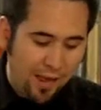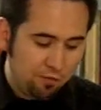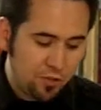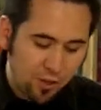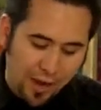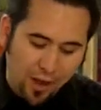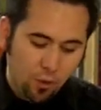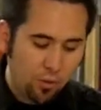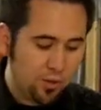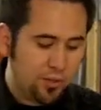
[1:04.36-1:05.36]
after
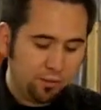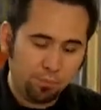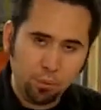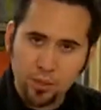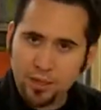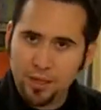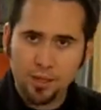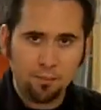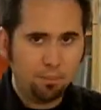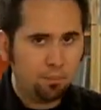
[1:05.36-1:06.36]
hours of
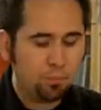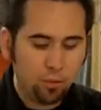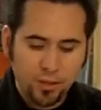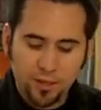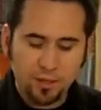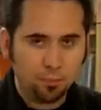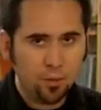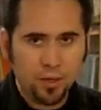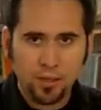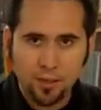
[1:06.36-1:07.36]
printing and printing and
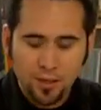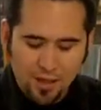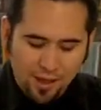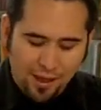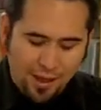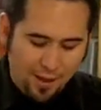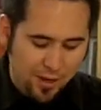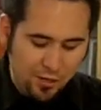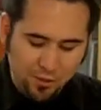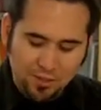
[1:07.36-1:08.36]
printing,
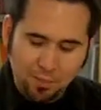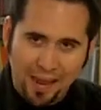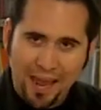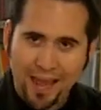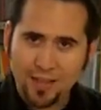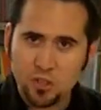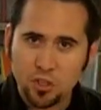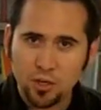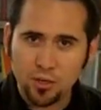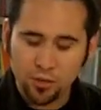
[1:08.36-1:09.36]
I noticed that my hands
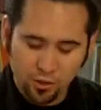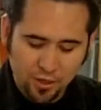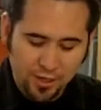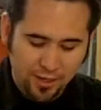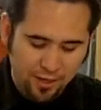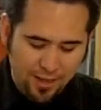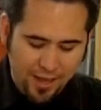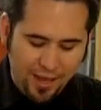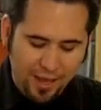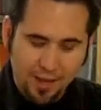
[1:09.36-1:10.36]
started hurting,
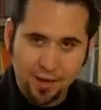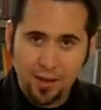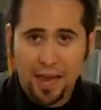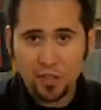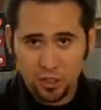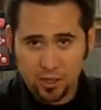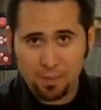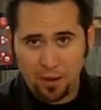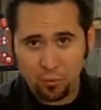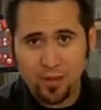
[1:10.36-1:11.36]
and actually
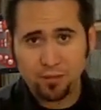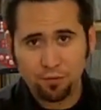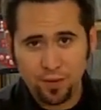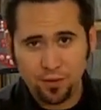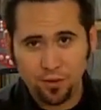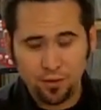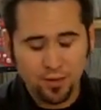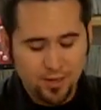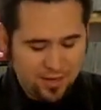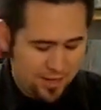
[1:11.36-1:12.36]
my ring
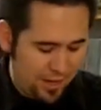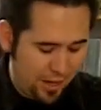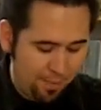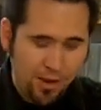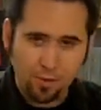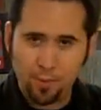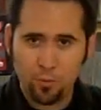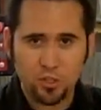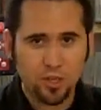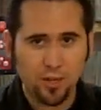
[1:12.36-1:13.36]
finger, I don't
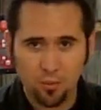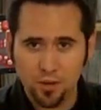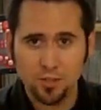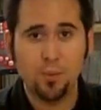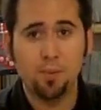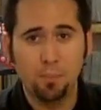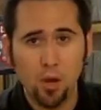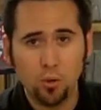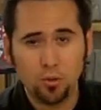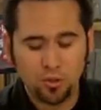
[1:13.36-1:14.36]
remember which hand it was, maybe
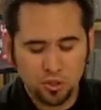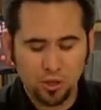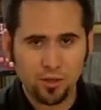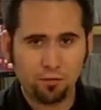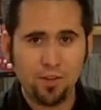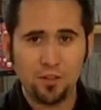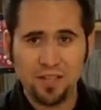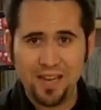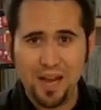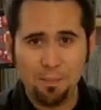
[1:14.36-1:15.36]
both, started to feel
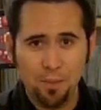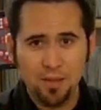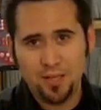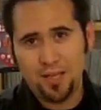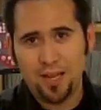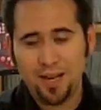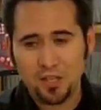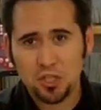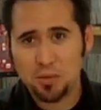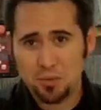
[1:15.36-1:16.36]
numb. And
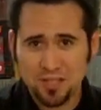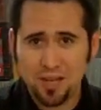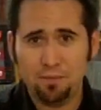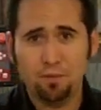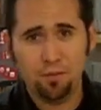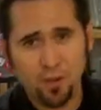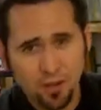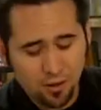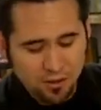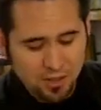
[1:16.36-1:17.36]
actually it was numb for a
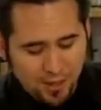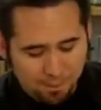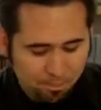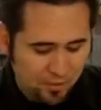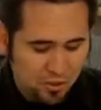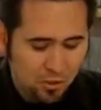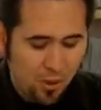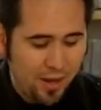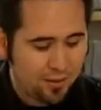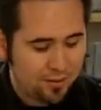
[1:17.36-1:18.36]
very long time. And so
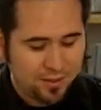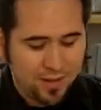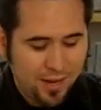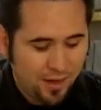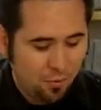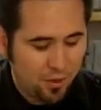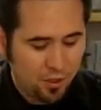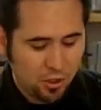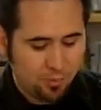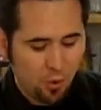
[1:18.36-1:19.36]
I decided I wanted
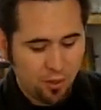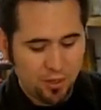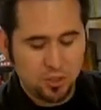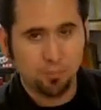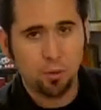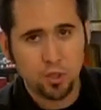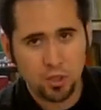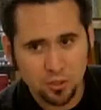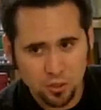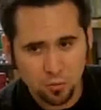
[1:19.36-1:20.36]
to look more into
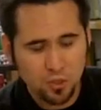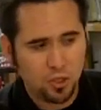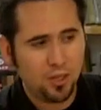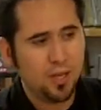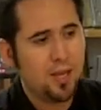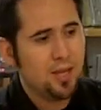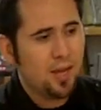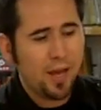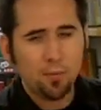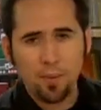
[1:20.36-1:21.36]
pushing the squeegee.
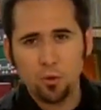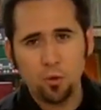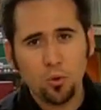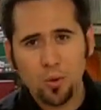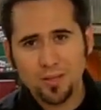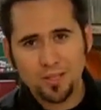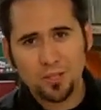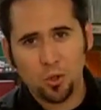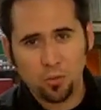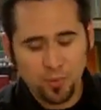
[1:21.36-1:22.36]
I don't remember who it was
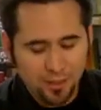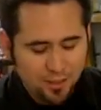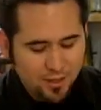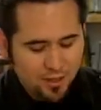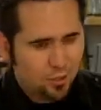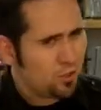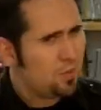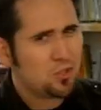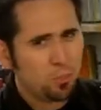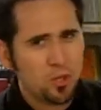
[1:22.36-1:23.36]
that told me, you should
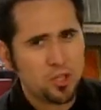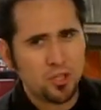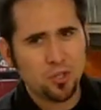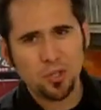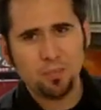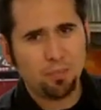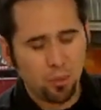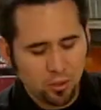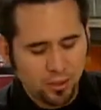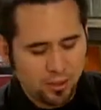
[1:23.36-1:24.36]
be pushing, you shouldn't be
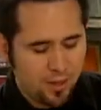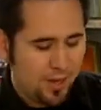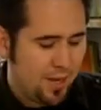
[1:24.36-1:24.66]
pulling.